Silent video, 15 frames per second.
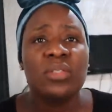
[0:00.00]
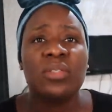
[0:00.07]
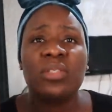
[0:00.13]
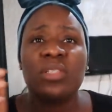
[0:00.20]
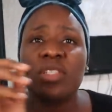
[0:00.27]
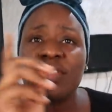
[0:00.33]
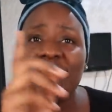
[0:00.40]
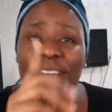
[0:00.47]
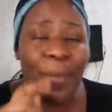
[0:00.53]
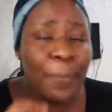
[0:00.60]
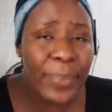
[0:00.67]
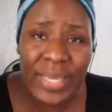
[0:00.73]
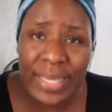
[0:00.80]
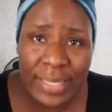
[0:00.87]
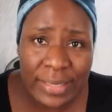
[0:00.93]

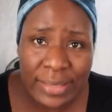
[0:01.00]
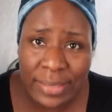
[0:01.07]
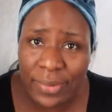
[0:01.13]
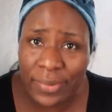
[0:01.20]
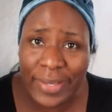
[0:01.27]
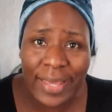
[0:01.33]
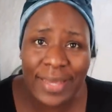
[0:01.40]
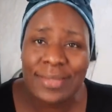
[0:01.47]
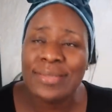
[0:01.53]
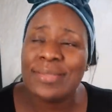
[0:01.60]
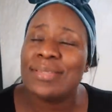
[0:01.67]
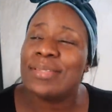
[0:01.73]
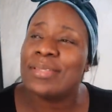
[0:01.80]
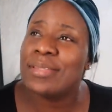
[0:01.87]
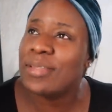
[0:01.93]
stop it, okay?
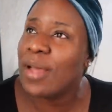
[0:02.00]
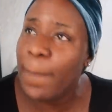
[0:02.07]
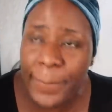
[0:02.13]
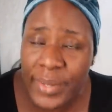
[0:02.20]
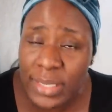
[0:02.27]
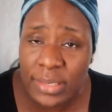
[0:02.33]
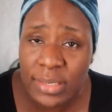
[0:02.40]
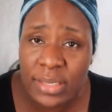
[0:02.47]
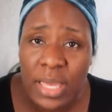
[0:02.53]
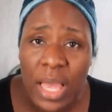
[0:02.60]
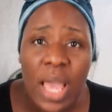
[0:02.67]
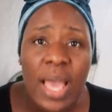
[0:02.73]
Stop it.